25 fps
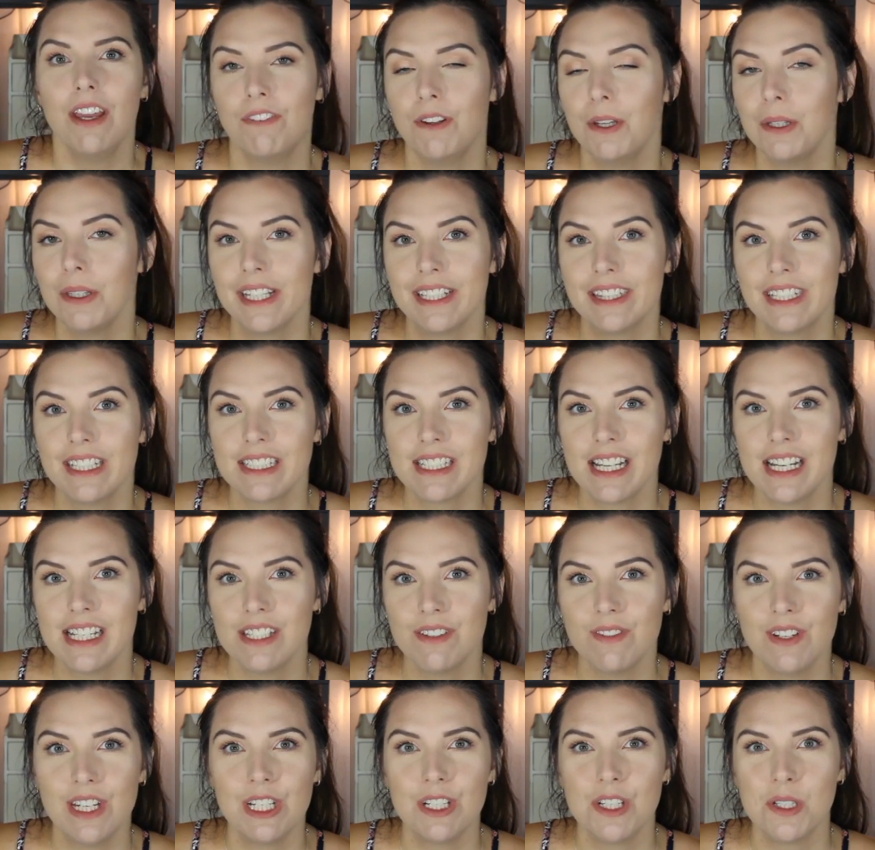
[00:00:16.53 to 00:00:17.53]
If you like these
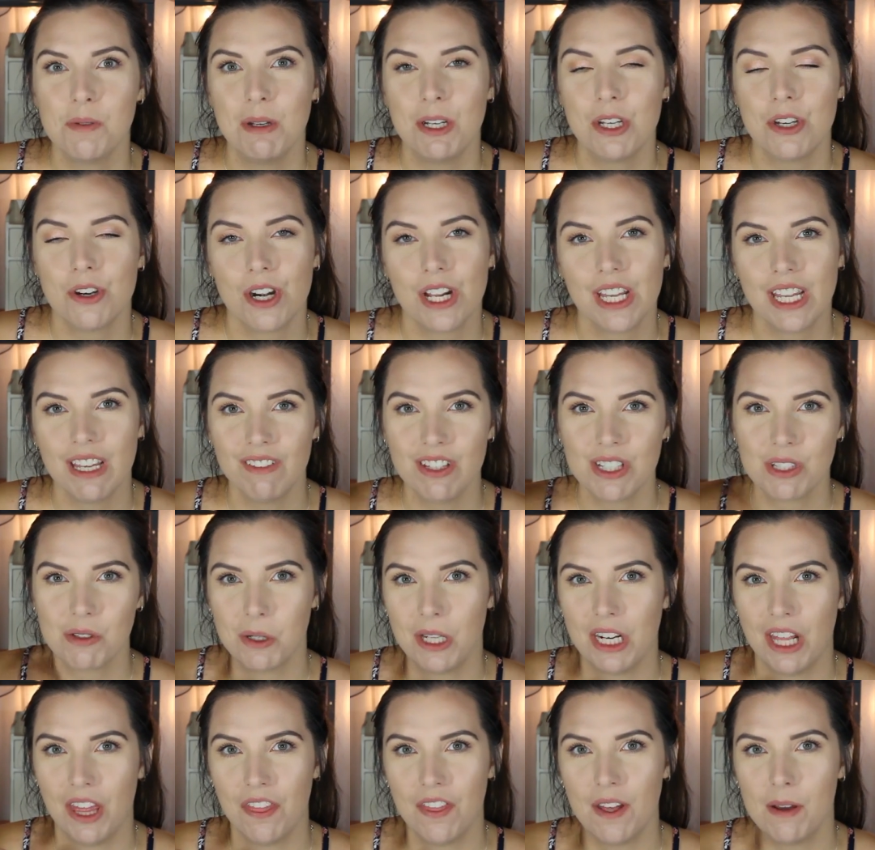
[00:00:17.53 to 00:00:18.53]
kinds of videos, be sure to give this
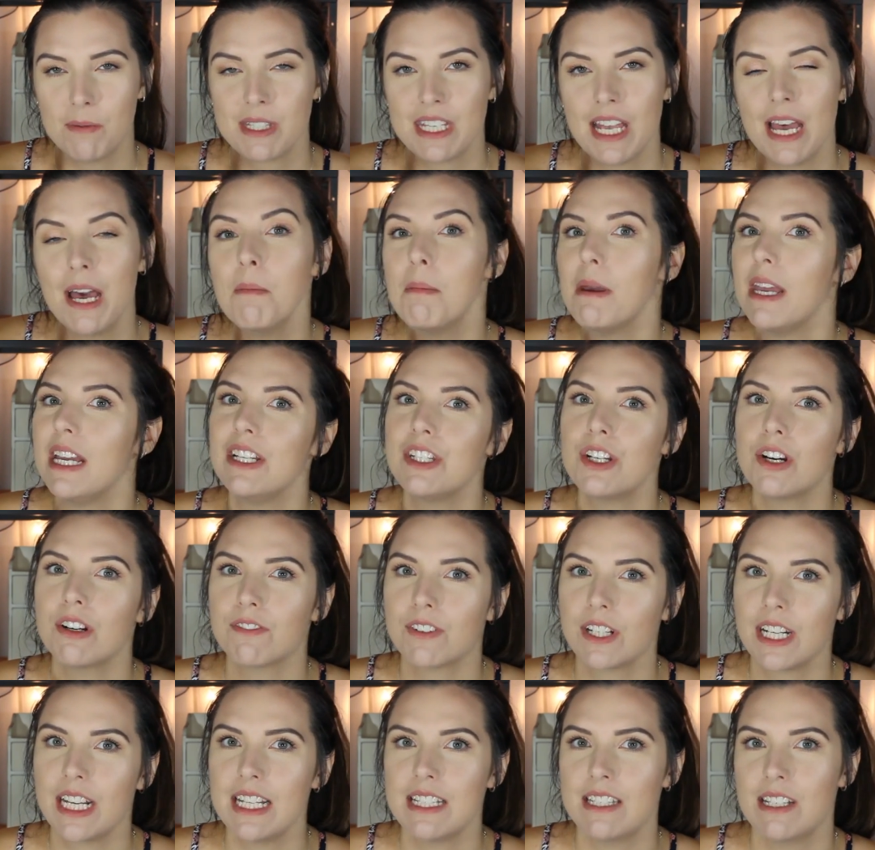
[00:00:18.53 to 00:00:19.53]
one a thumbs up and
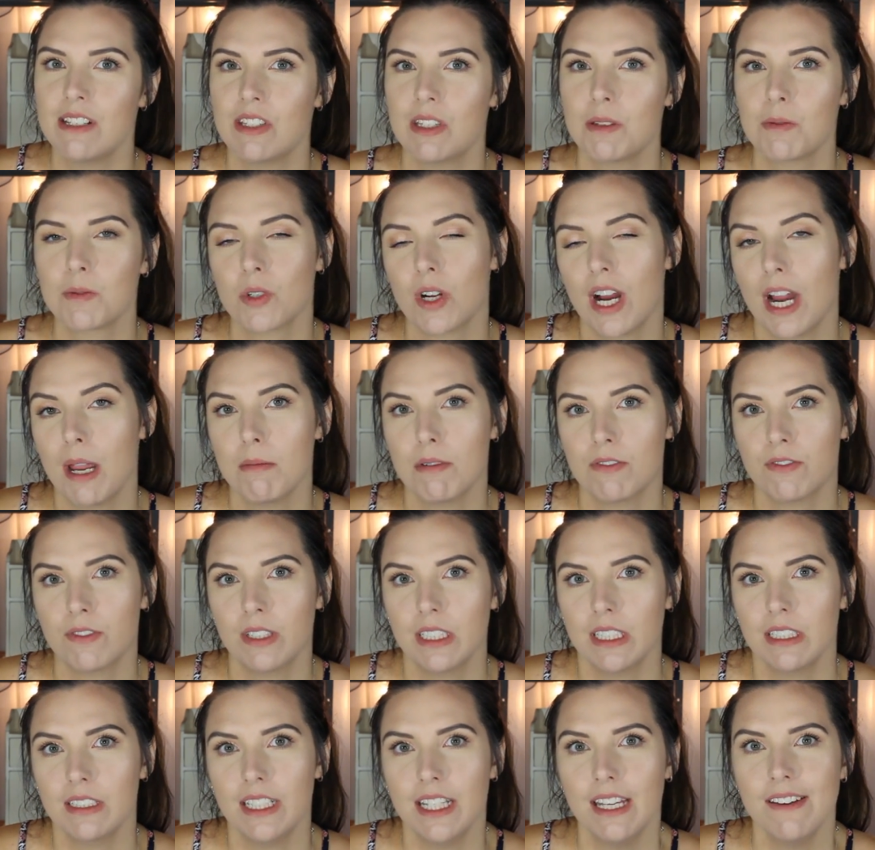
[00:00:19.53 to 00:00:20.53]
don't forget to subscribe
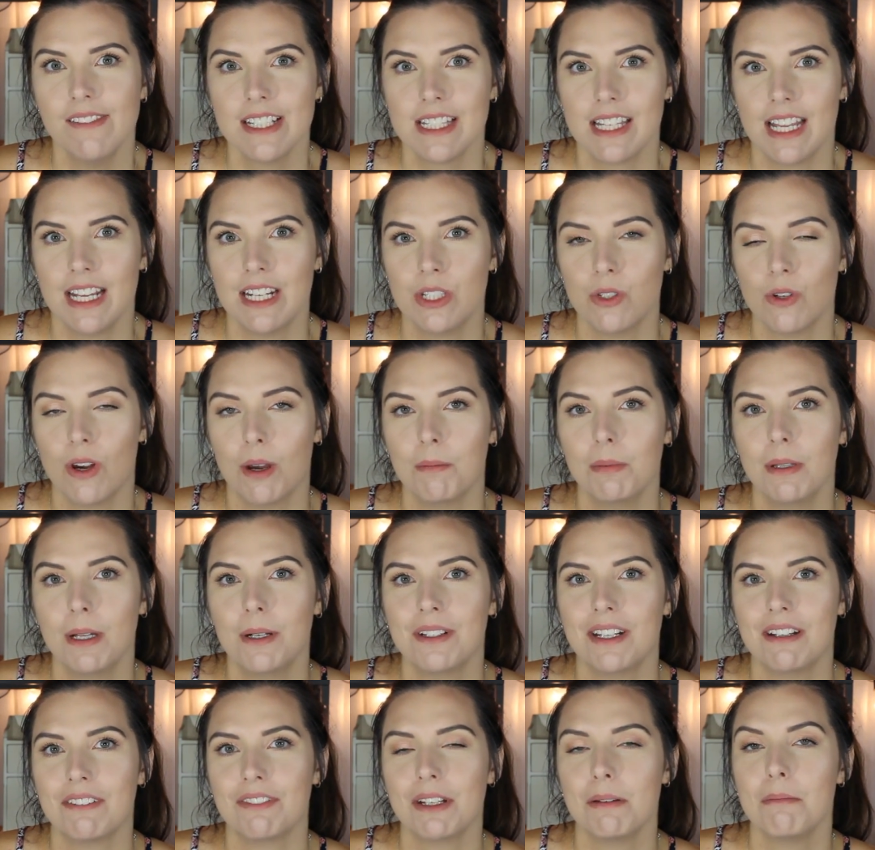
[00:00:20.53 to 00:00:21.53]
before you leave because I do
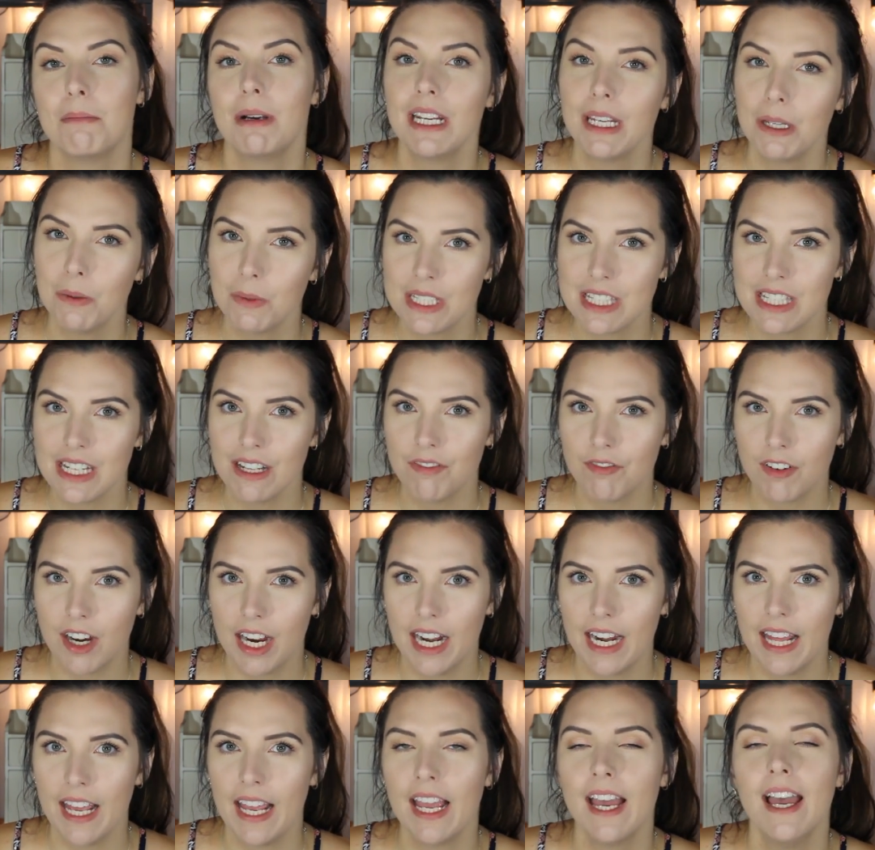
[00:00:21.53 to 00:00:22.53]
upload every Monday, Wednesday,
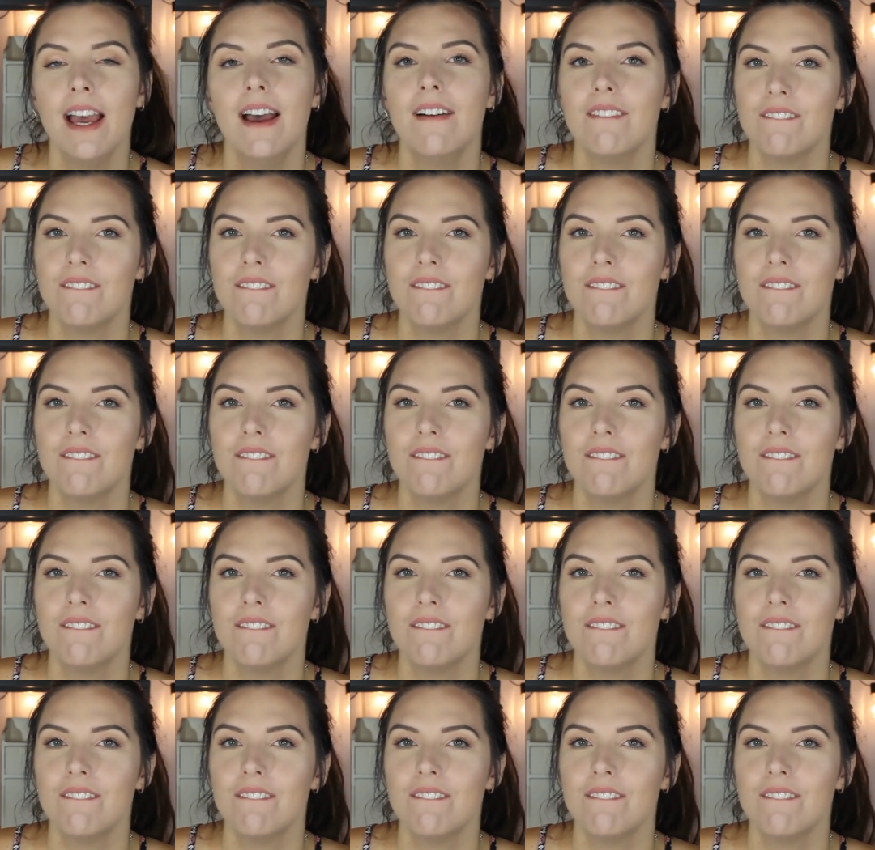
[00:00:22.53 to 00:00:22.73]
Friday